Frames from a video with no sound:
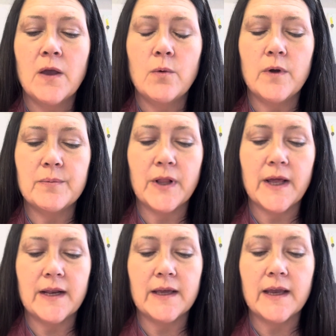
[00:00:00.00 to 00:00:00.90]
we
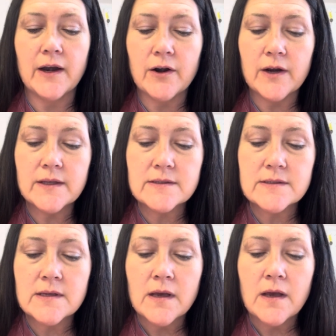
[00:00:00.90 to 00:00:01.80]
planted
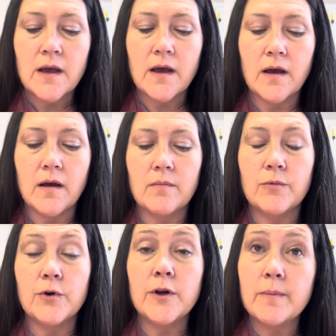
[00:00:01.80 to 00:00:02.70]
carrots,
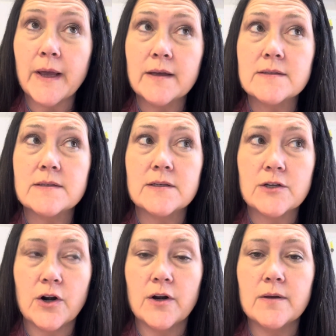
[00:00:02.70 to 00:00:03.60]
rutabagas and
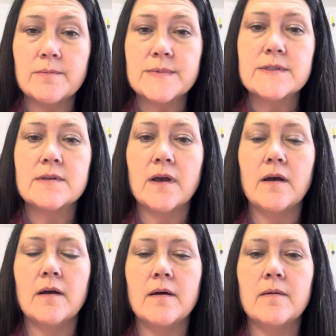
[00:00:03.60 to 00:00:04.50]
turnips,
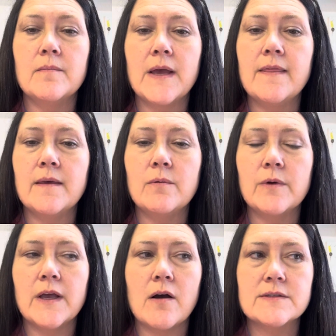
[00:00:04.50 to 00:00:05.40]
and then
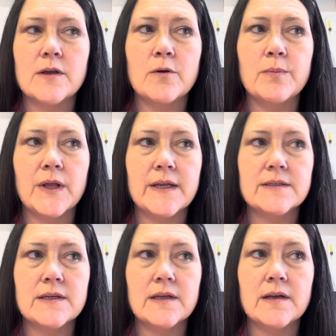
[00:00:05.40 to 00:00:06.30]
we also
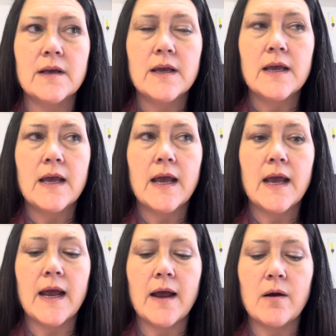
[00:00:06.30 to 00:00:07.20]
planted
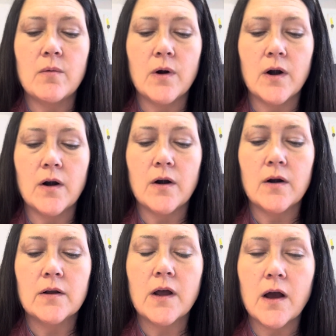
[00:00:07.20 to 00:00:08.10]
our
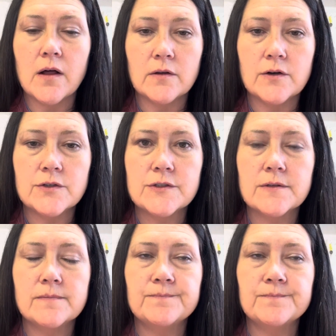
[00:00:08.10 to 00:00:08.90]
collards